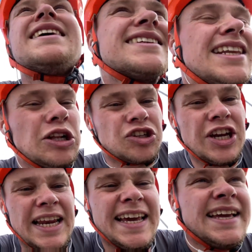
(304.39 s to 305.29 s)
It's a little
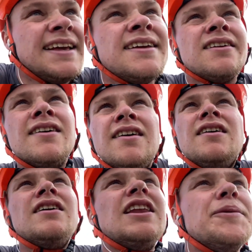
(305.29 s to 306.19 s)
chilly,
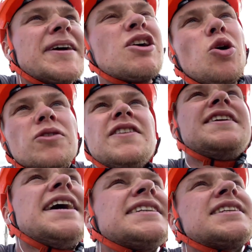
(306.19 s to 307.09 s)
a little bit colder than
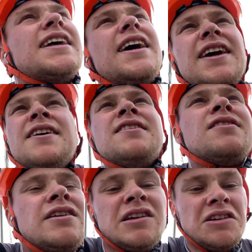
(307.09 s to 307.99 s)
yesterday.
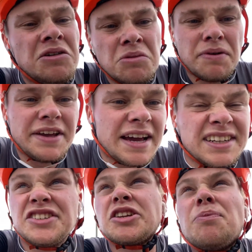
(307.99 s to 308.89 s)
But yeah,
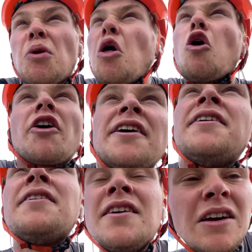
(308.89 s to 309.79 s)
just a block
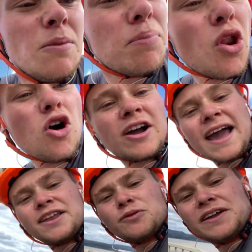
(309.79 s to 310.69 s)

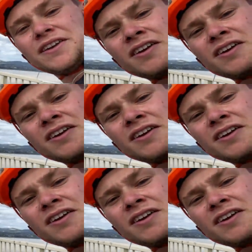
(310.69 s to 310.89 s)
headwind.